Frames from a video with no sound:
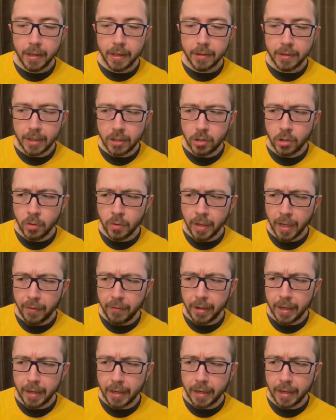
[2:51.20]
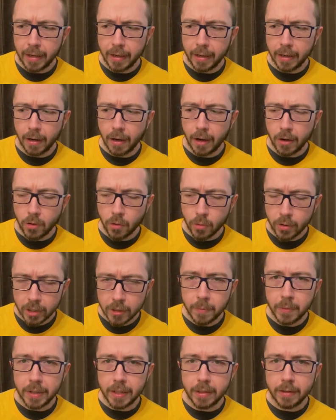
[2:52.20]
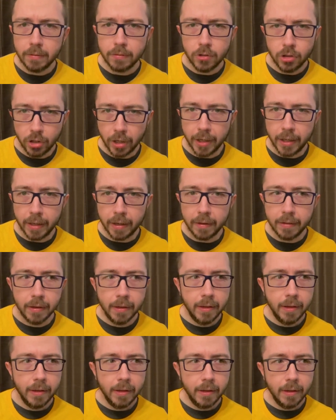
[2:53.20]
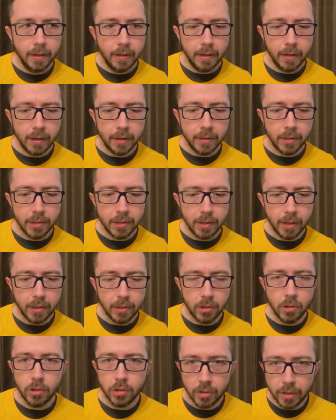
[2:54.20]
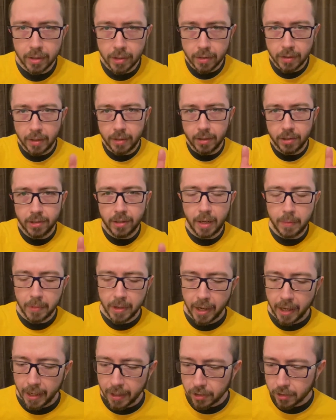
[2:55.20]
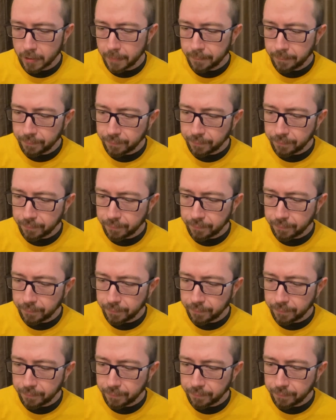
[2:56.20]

They do have a, a, a crispy chicken in this, usually in the, in the same case.